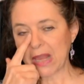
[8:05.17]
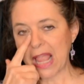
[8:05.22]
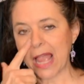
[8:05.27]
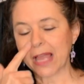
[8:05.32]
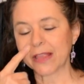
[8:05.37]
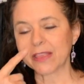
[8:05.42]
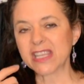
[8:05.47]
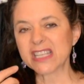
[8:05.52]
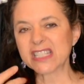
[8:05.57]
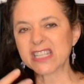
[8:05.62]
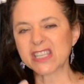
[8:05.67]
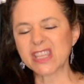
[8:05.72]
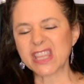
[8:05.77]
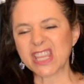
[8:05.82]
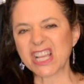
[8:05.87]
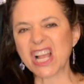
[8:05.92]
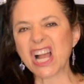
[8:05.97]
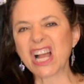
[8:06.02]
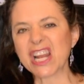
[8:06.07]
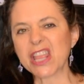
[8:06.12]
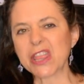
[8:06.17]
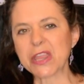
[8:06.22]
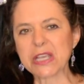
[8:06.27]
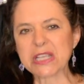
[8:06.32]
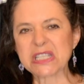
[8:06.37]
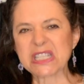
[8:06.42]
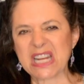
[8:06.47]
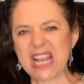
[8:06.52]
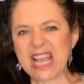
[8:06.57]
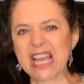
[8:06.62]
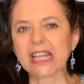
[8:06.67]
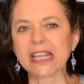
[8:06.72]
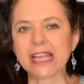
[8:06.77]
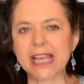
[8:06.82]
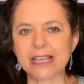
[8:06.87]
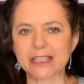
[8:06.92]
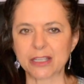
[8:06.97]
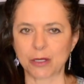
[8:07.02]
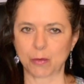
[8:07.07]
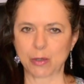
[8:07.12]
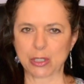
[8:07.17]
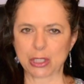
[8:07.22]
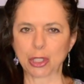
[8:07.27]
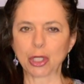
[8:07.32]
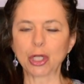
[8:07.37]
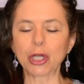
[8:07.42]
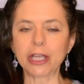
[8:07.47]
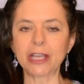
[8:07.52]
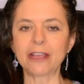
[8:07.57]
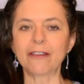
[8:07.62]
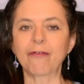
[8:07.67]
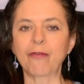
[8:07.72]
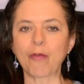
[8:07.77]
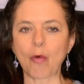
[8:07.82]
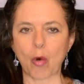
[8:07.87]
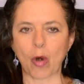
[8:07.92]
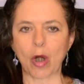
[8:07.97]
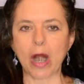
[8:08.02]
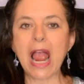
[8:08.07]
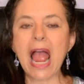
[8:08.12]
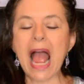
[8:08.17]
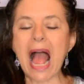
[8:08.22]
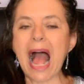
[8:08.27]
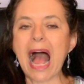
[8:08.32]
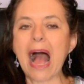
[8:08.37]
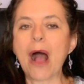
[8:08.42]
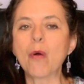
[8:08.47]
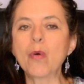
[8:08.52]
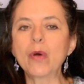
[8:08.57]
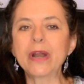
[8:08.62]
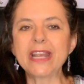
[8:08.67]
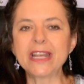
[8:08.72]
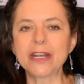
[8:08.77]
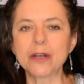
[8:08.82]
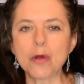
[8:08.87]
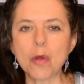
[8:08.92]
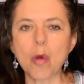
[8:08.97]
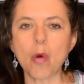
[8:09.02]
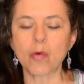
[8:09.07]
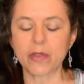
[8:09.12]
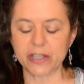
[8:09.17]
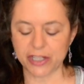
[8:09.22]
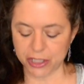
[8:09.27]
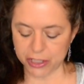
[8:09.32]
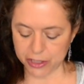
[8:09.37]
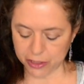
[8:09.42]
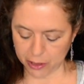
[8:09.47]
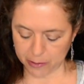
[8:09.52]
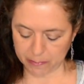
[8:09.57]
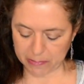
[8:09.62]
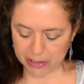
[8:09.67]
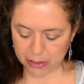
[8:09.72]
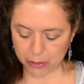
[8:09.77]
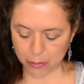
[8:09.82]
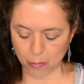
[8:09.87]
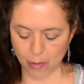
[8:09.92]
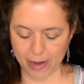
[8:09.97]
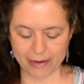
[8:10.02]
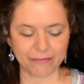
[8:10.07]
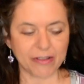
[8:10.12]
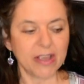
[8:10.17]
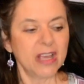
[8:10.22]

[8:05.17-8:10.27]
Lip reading: And this is the kind of things that Eliezer was looking for. How would he know that she's going to be a good wife?